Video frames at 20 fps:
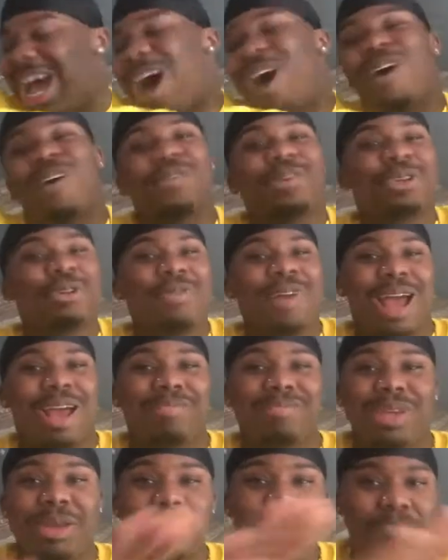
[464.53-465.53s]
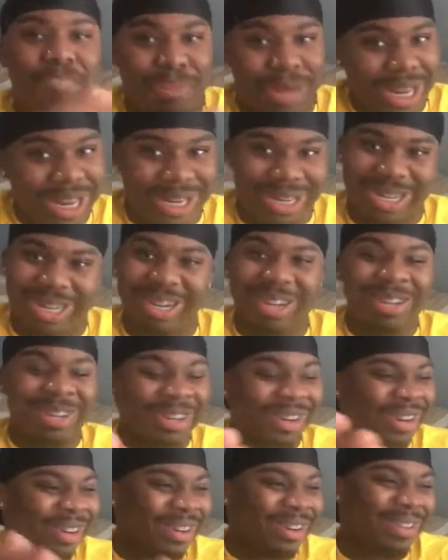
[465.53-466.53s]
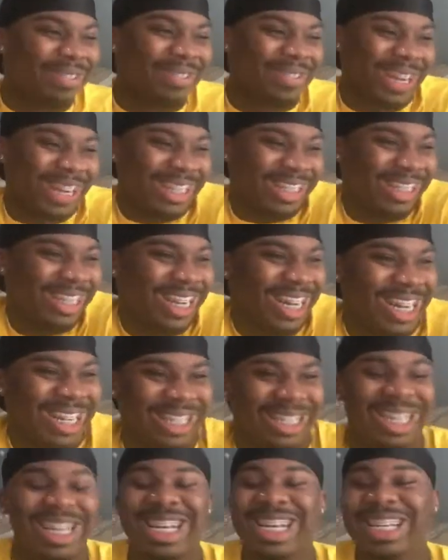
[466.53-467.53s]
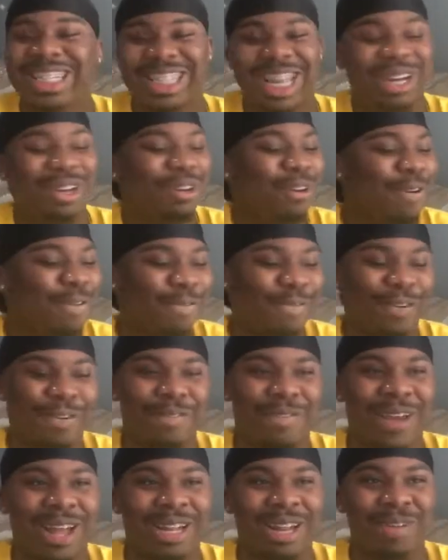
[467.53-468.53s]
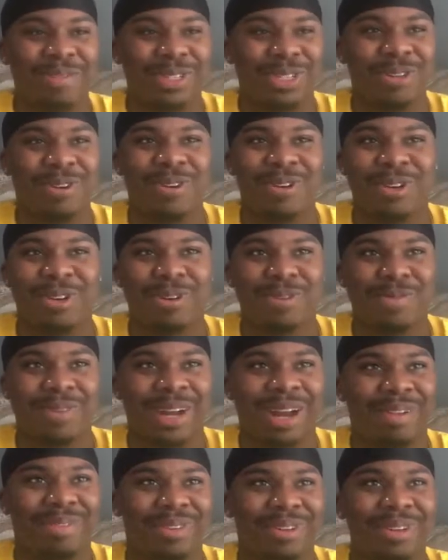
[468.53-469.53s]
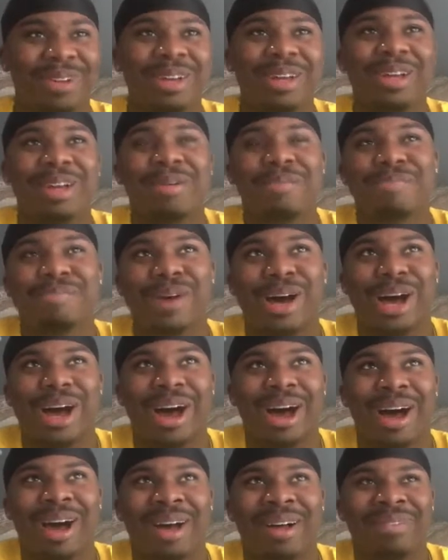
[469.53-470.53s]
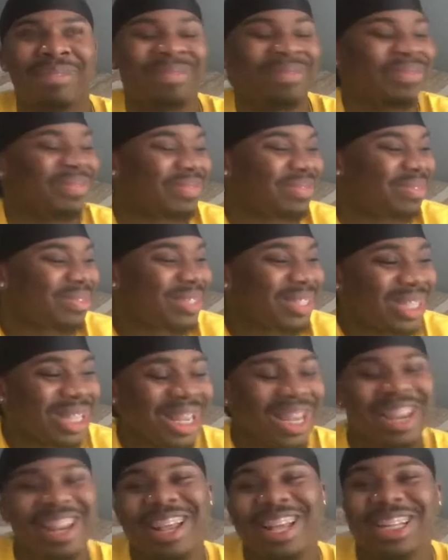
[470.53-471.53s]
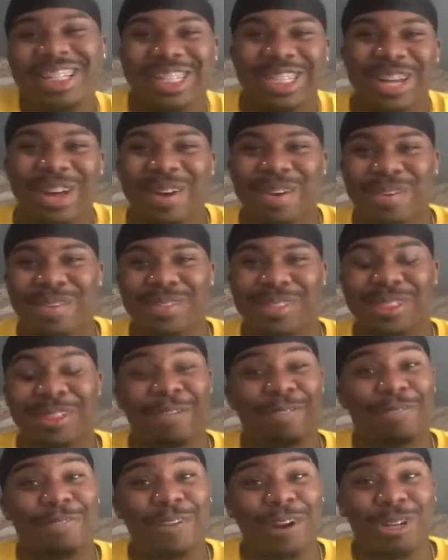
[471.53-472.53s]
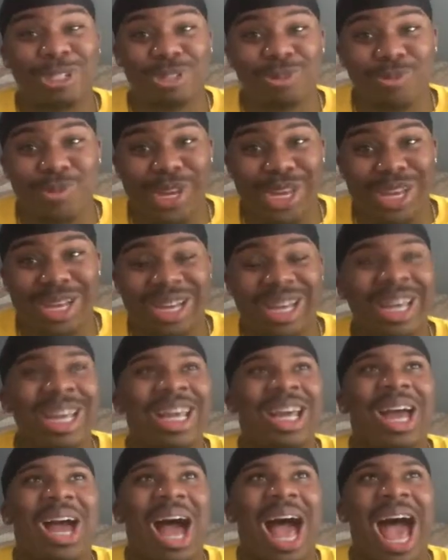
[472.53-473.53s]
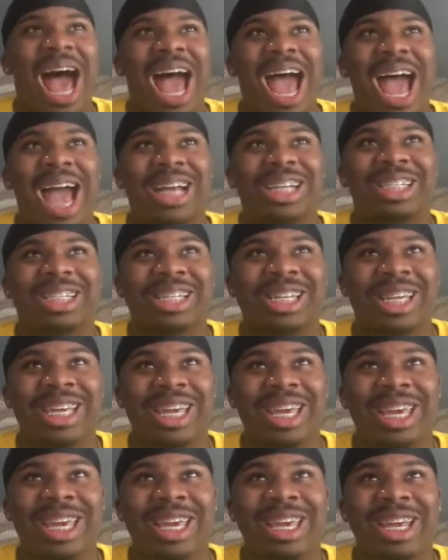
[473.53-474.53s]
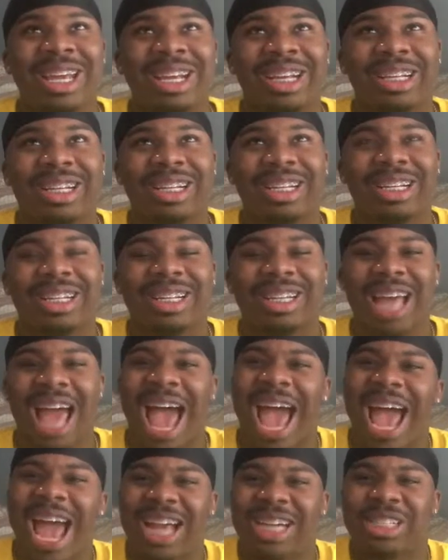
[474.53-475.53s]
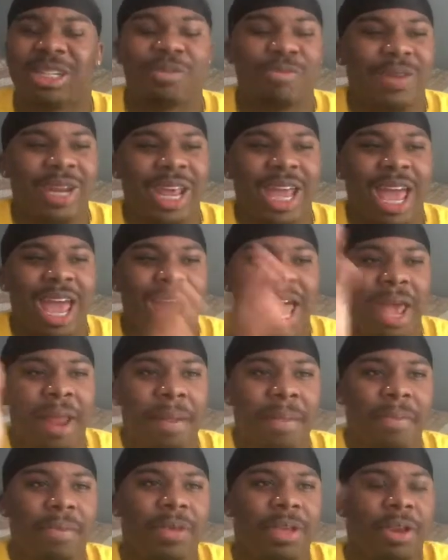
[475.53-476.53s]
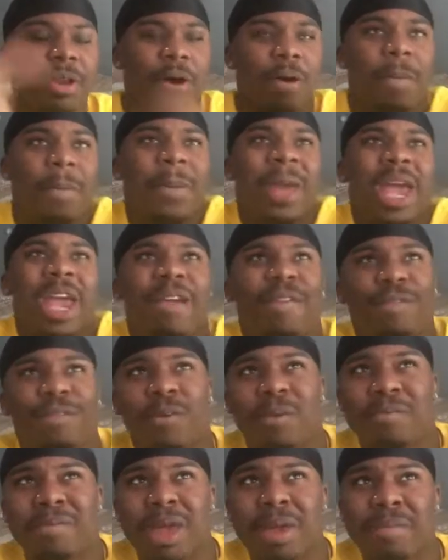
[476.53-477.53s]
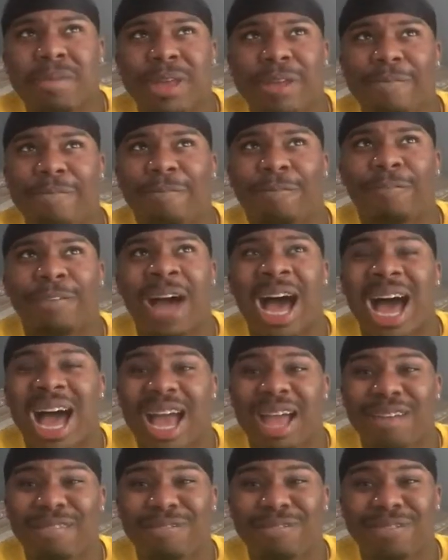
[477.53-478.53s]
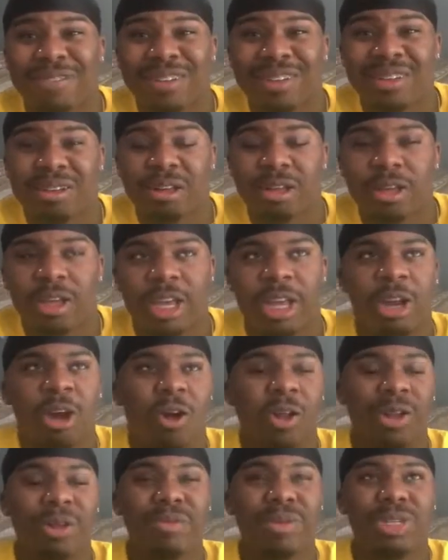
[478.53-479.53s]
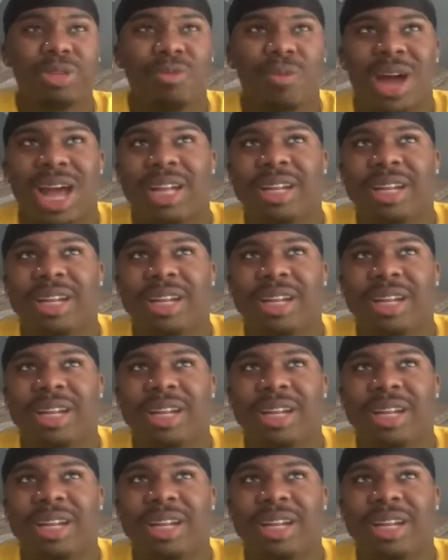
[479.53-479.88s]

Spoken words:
oh, you had me bent. Oh my gosh. Because I knew for a fact they wasn't going to do whatever. But, so the first week, I actually went ahead, you know, paid for maybe 5. And the only reason why I